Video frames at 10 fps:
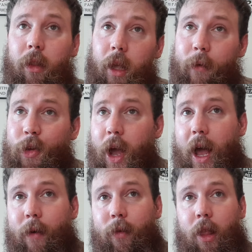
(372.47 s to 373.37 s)
If you
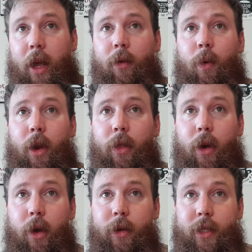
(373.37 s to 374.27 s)
have like one of
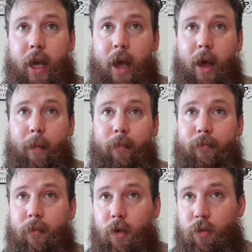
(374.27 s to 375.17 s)
those
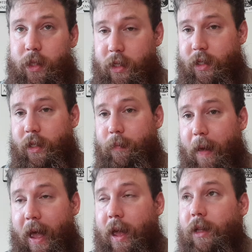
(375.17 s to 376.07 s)
resistant
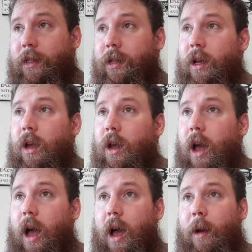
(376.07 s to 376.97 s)
bands,
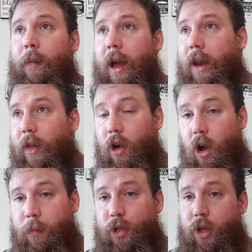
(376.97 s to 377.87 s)
another
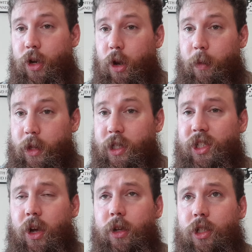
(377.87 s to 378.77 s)
option, with the
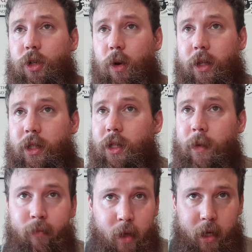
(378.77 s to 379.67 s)
stone squats,
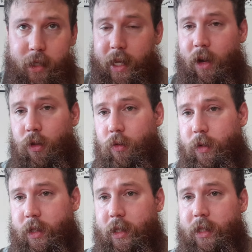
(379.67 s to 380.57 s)
stand on the
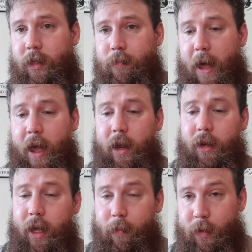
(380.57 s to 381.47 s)
resistant
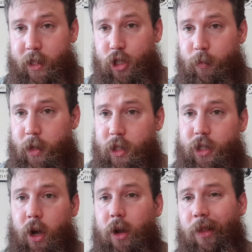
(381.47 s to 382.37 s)
band, get in position with the
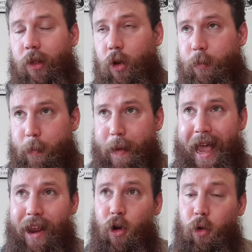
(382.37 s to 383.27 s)
stone, loop the
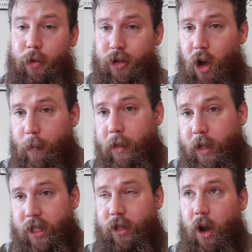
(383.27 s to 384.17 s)
band on top of the
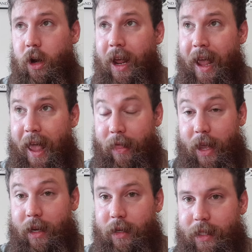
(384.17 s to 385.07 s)
stone, and
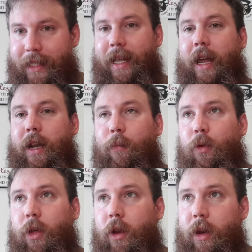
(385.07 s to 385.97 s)
then stand up
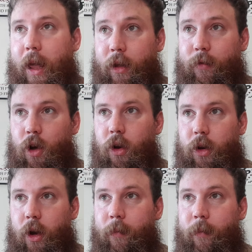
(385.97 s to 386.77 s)
with it. And now you've got,